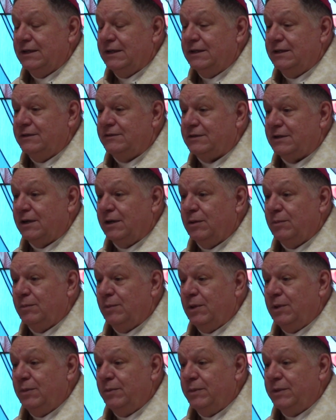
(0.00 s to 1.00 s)
And it's our
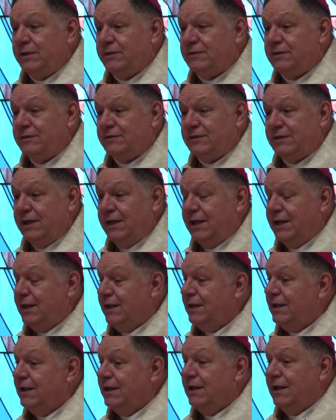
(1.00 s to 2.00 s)
moment to
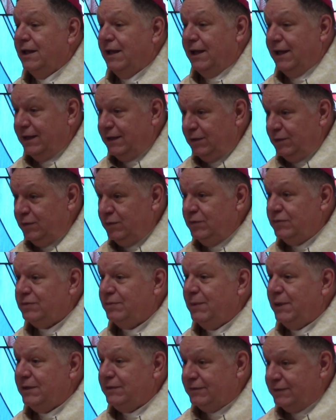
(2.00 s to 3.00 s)
say, I
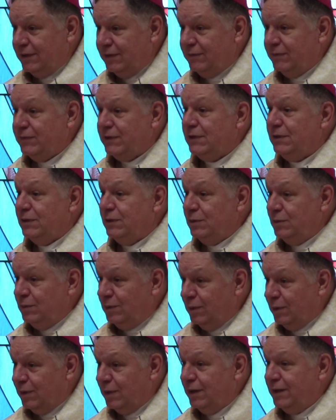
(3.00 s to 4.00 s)
lose myself in
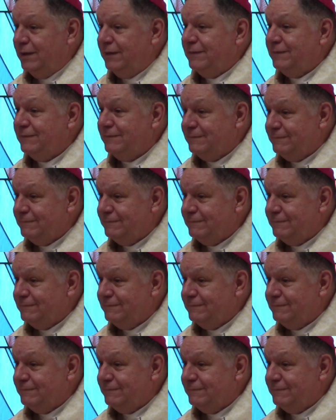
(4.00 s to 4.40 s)
you, Lord,